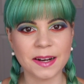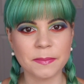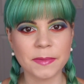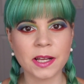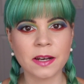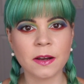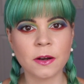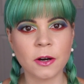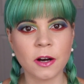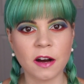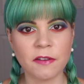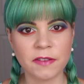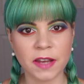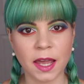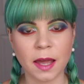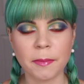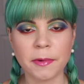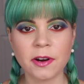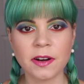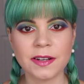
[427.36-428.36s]
I'm gonna go off
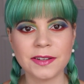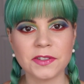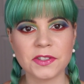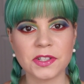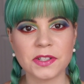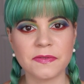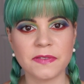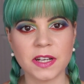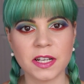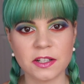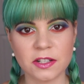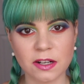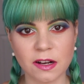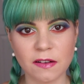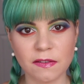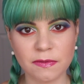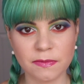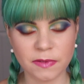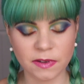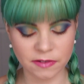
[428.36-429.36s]
camera and just finish
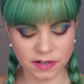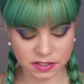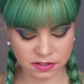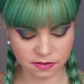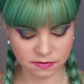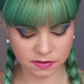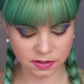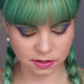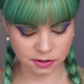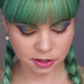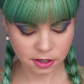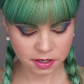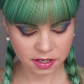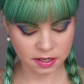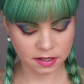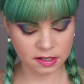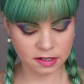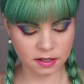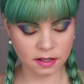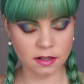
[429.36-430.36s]
off the rest of the
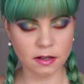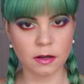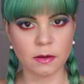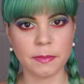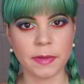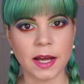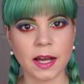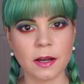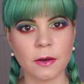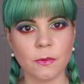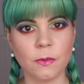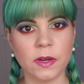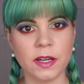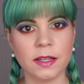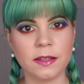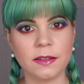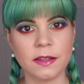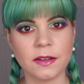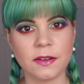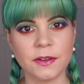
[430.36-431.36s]
look and then I'll come back
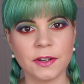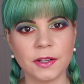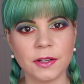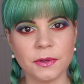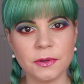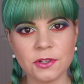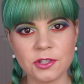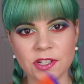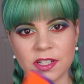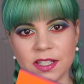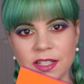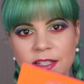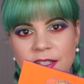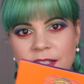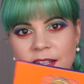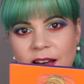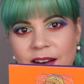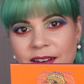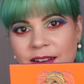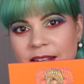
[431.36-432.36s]
with the
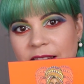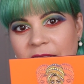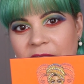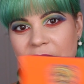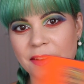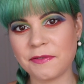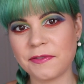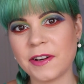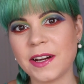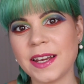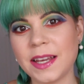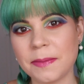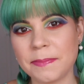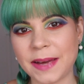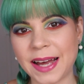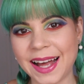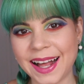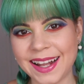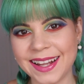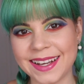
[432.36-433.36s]
conclusions on the Afrique
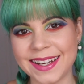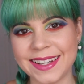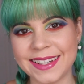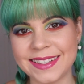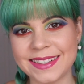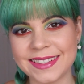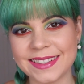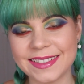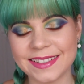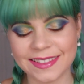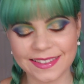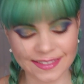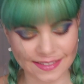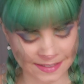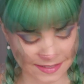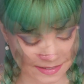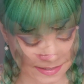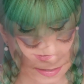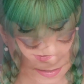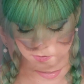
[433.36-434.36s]
palette.
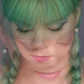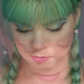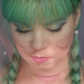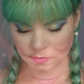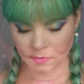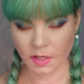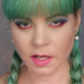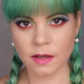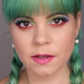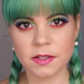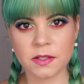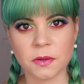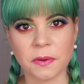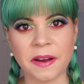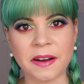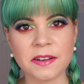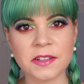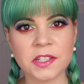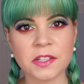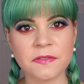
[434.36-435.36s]
So
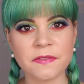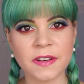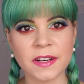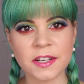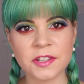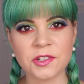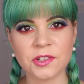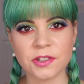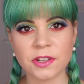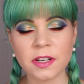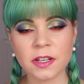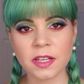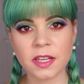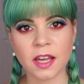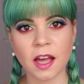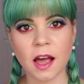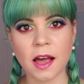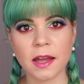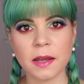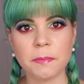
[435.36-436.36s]
here's the finished
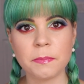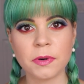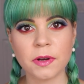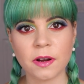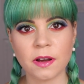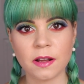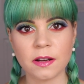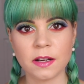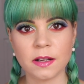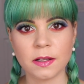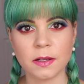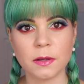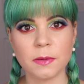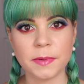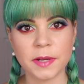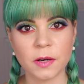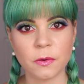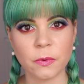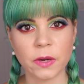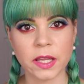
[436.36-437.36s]
look. I put on a little
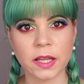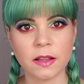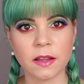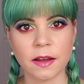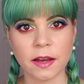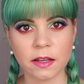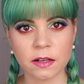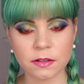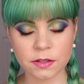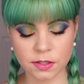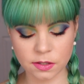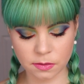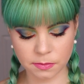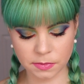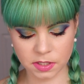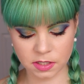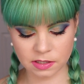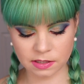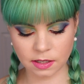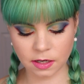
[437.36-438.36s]
bit of winged liner, some
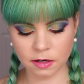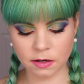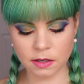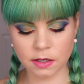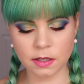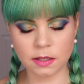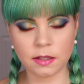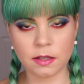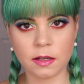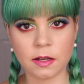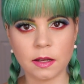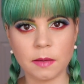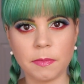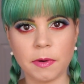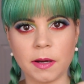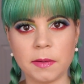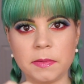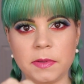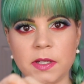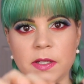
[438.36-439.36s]
mascara, and then I
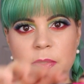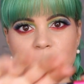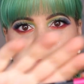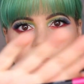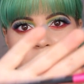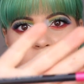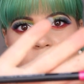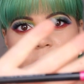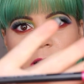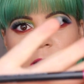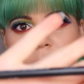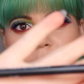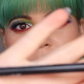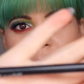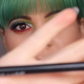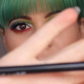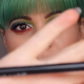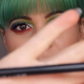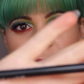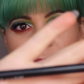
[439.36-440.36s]
popped this Wet n Wild
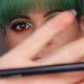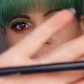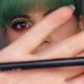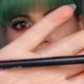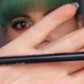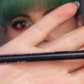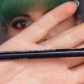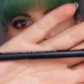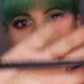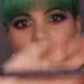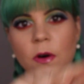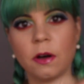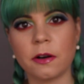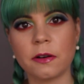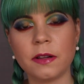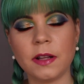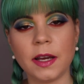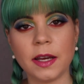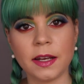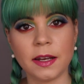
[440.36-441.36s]
pink pencil in my
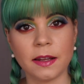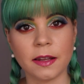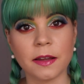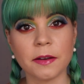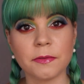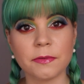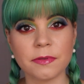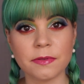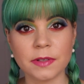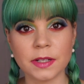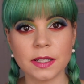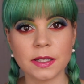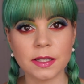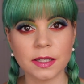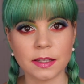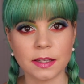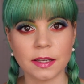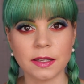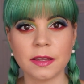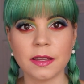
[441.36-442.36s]
waterline, and I
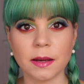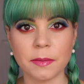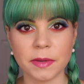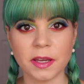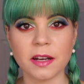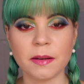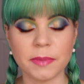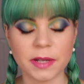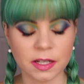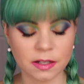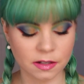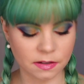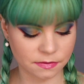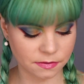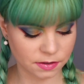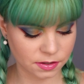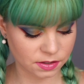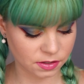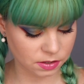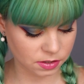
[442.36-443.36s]
really think that made a big
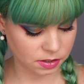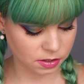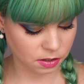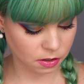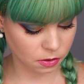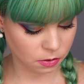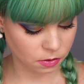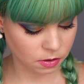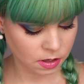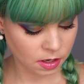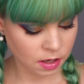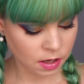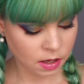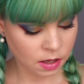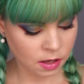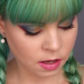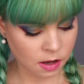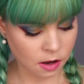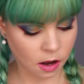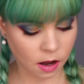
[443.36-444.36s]
difference. So
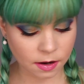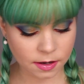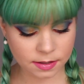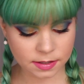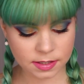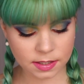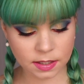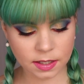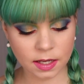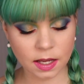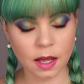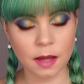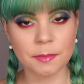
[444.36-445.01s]
honestly,